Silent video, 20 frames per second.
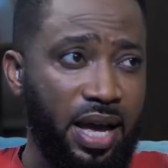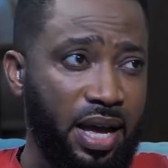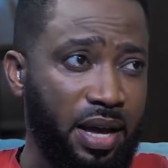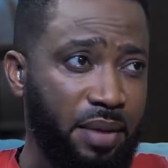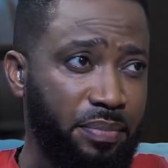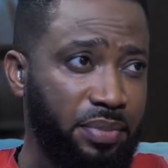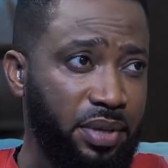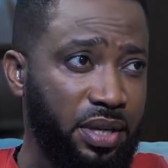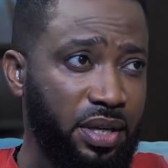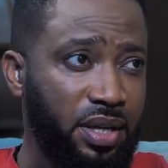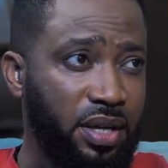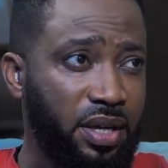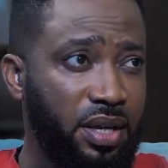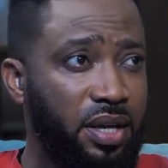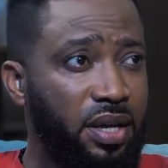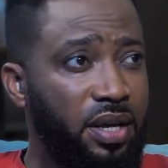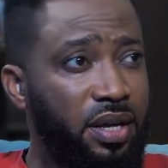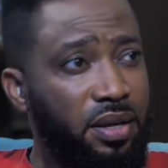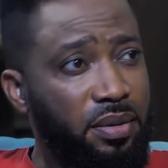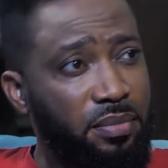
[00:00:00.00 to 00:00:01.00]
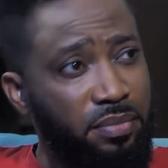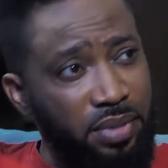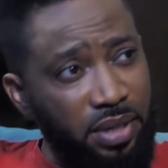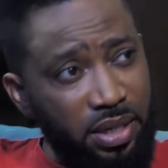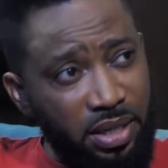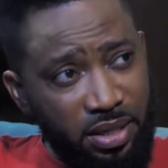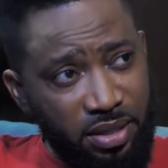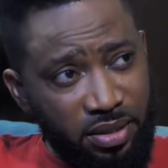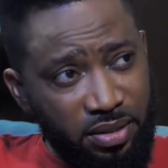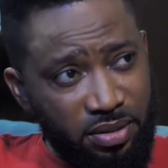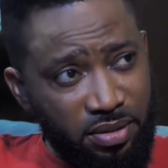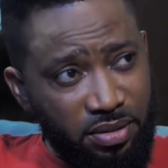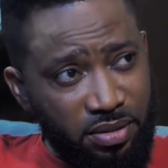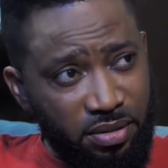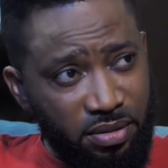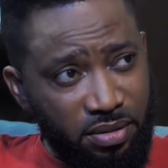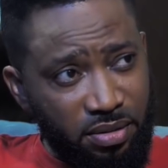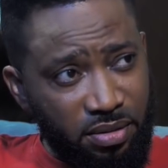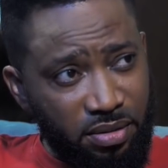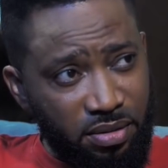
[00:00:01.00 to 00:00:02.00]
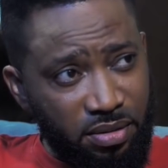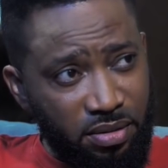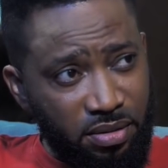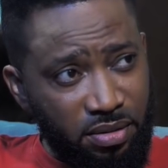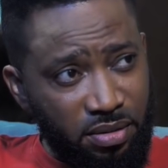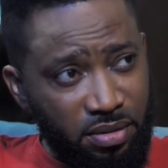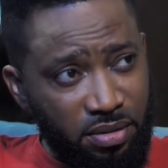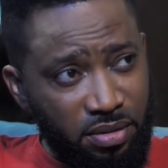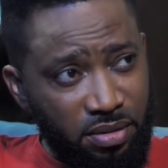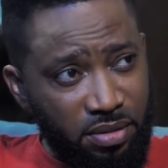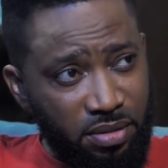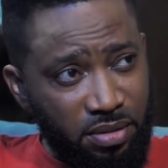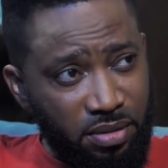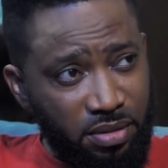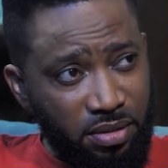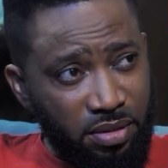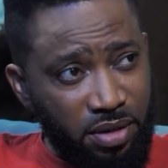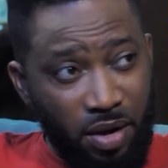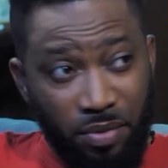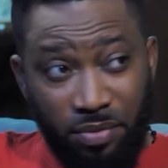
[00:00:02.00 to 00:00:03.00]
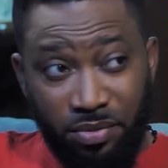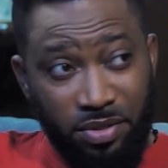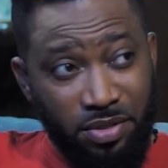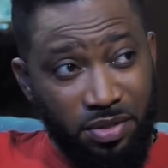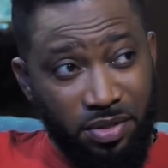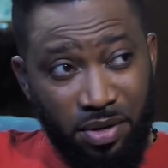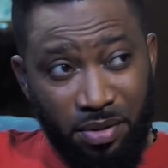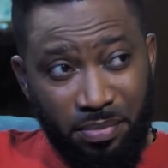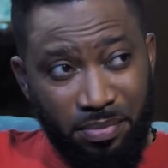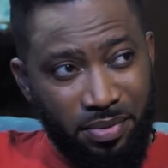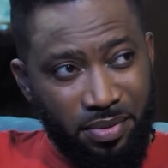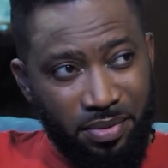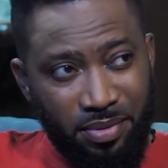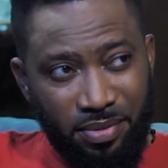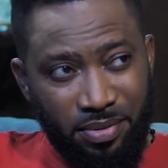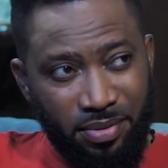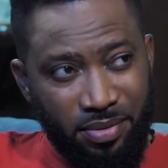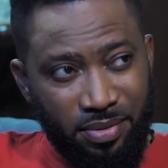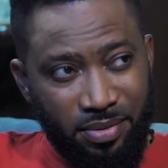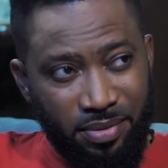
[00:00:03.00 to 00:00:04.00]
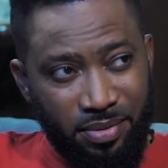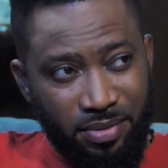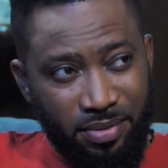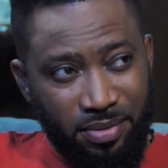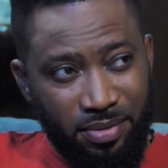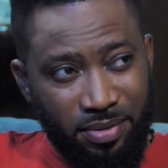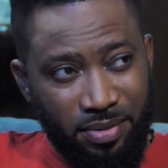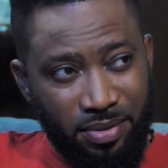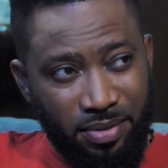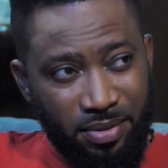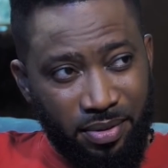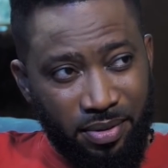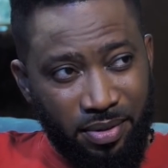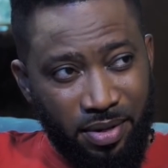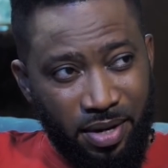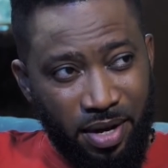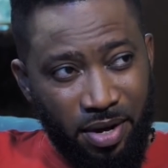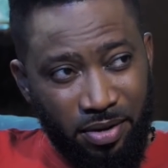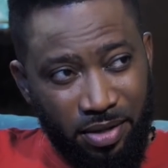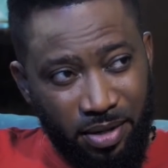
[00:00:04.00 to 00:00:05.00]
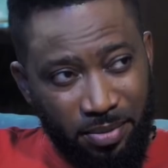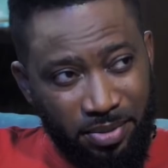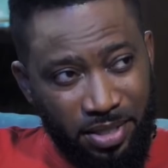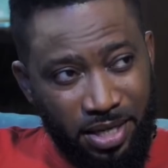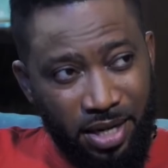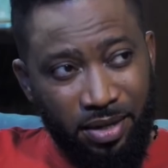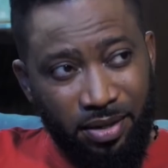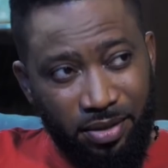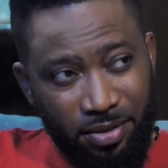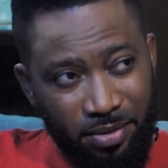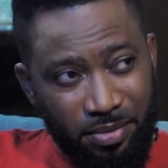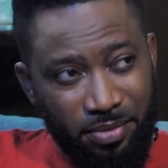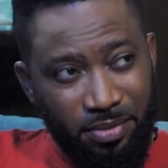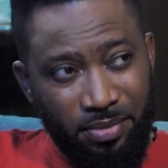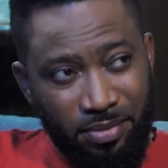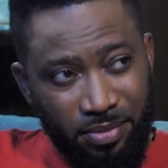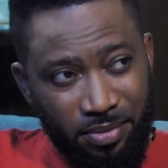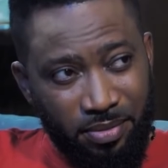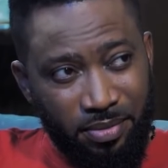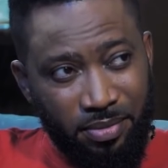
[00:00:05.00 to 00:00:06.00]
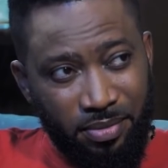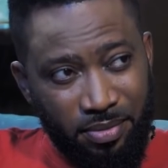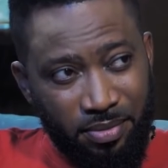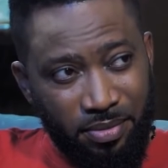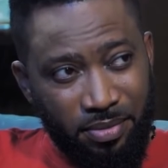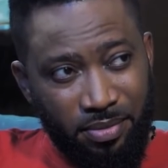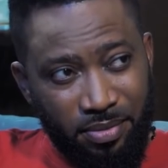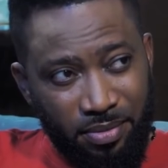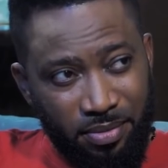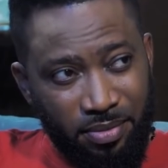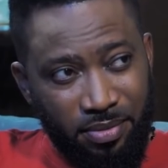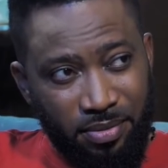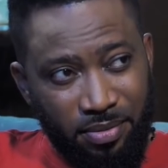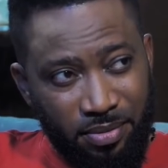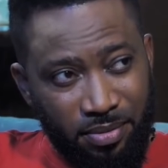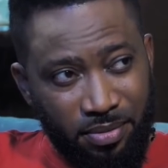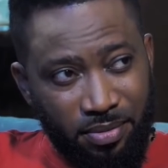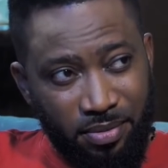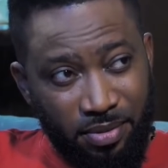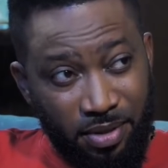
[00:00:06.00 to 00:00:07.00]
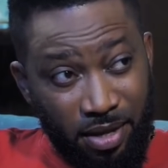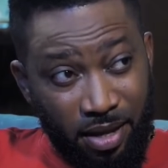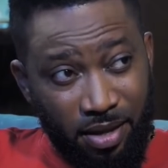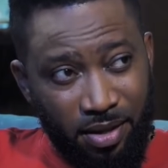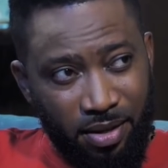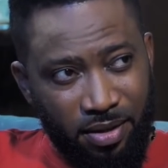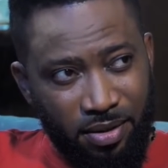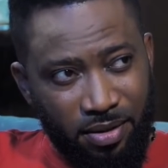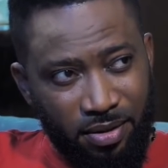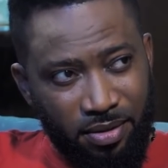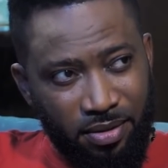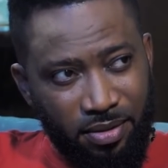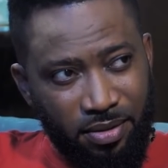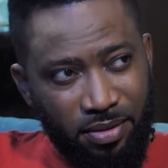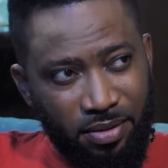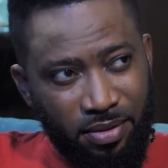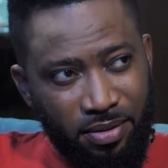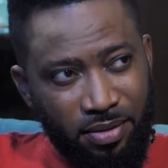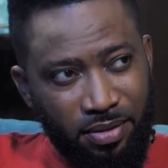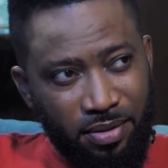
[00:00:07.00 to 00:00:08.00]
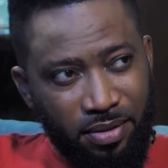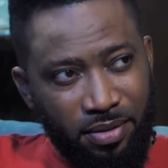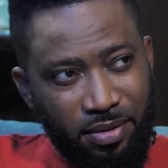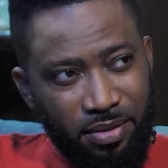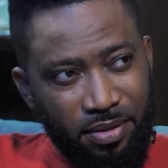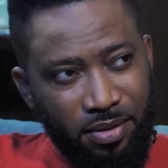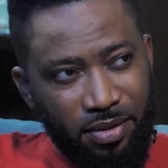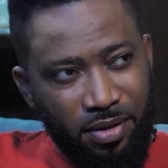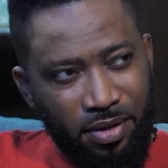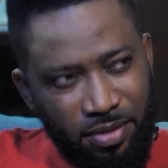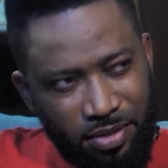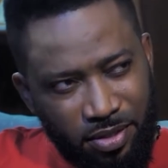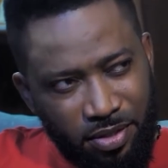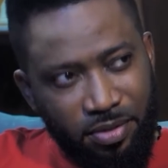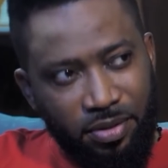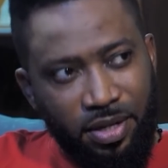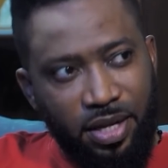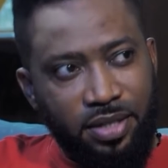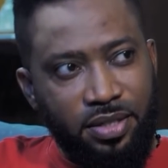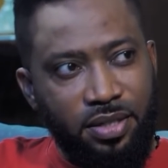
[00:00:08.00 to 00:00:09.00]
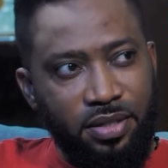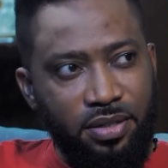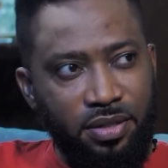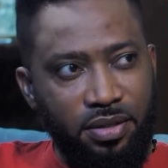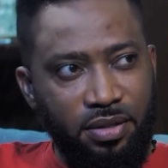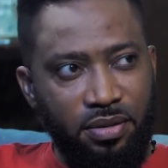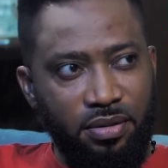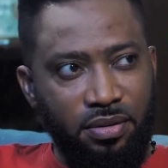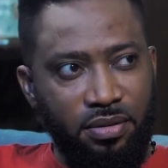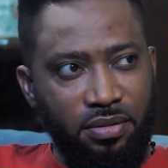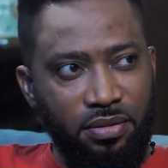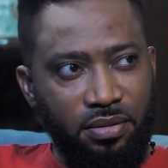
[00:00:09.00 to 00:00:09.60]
are happy. Please. I won't stop. I'll keep telling you. Huh? Until you get it.